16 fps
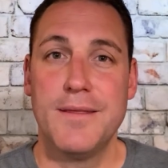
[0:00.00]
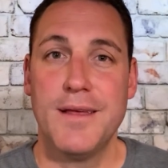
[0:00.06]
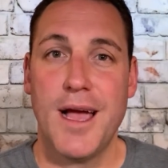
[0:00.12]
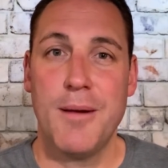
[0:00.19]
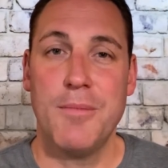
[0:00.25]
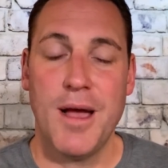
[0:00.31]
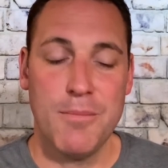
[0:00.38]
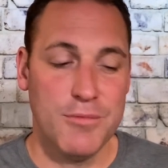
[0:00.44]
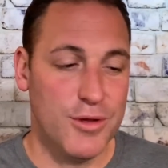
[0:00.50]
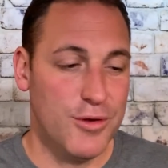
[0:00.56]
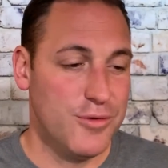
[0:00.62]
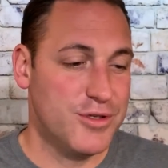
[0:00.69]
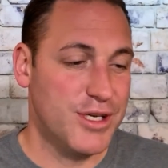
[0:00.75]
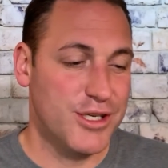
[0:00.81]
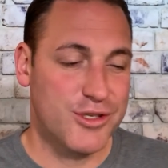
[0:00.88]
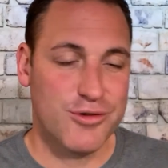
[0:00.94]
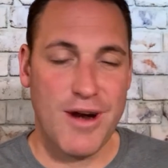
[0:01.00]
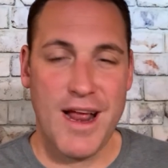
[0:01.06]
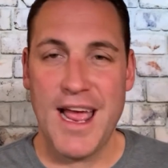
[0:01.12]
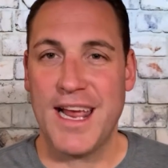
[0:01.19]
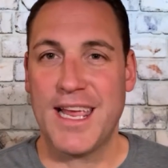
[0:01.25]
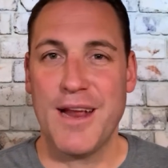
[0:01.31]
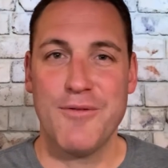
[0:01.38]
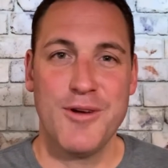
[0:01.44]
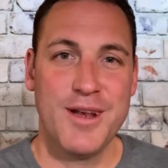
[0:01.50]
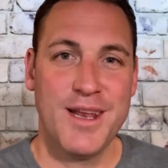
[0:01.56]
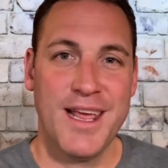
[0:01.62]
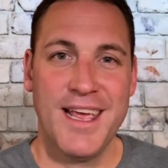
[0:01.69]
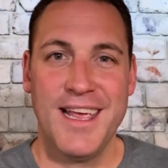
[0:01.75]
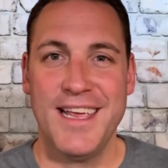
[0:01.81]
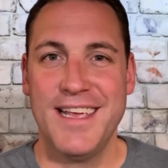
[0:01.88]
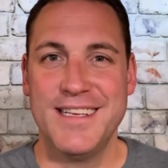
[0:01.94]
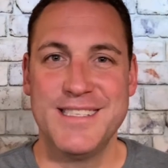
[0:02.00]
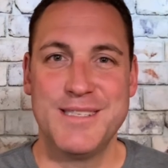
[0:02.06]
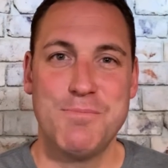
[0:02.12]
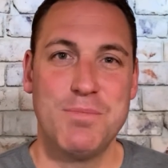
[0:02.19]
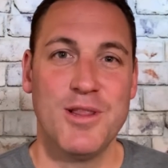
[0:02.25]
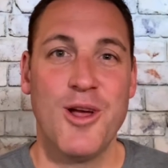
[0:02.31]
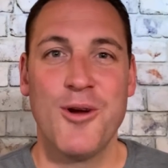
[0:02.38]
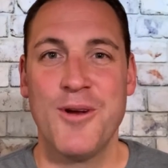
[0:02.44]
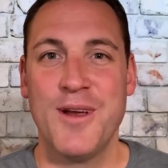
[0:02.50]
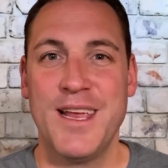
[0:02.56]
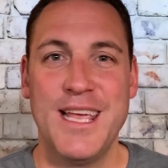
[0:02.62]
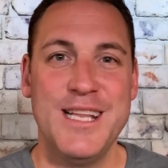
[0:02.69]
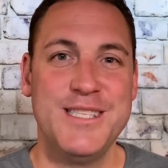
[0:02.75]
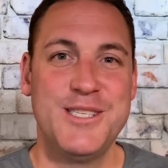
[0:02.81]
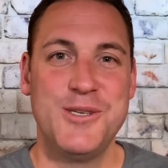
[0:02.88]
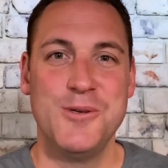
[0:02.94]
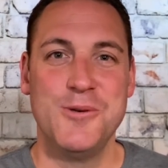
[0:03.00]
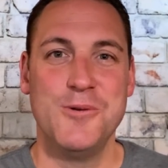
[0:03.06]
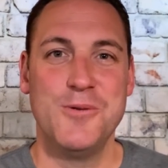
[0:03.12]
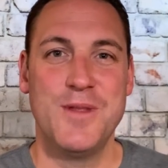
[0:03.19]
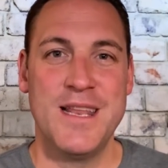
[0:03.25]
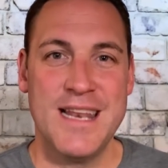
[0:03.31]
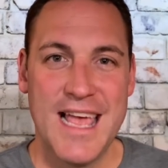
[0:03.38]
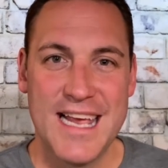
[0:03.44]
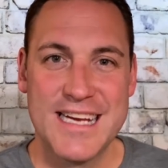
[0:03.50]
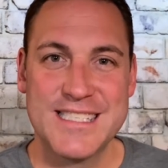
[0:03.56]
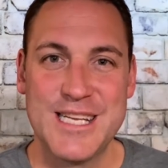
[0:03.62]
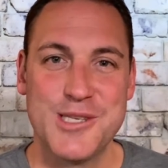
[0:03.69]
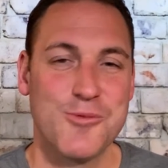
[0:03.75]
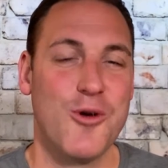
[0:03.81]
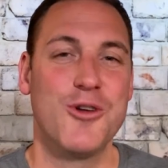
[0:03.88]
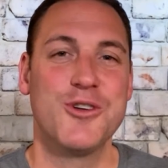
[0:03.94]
I'm losing track. Every day is blurring into the next as we're